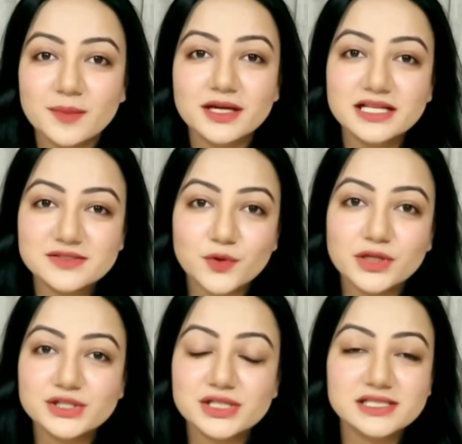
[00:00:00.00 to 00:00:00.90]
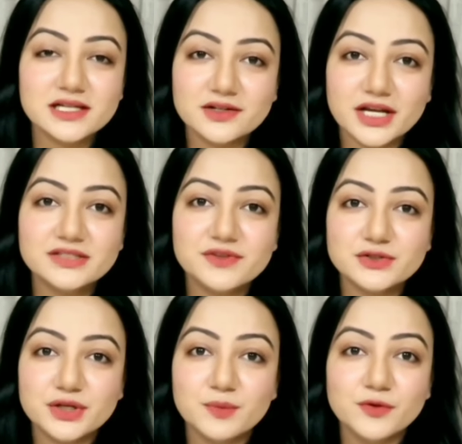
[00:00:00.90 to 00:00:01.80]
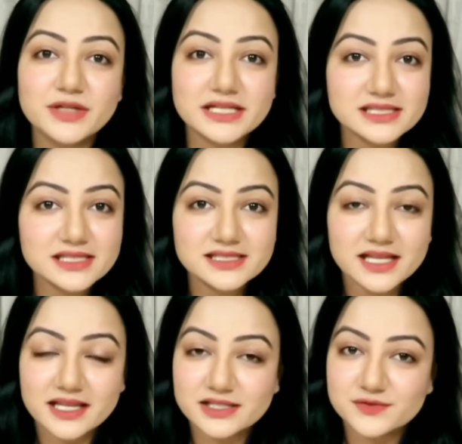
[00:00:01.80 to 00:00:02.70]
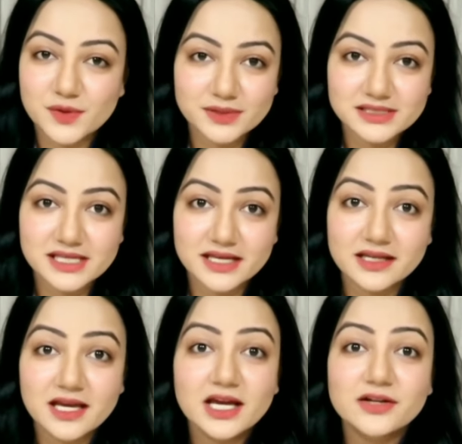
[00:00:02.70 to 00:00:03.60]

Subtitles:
chemical exfoliation is a great way to remove dead skin cell layers from the skin.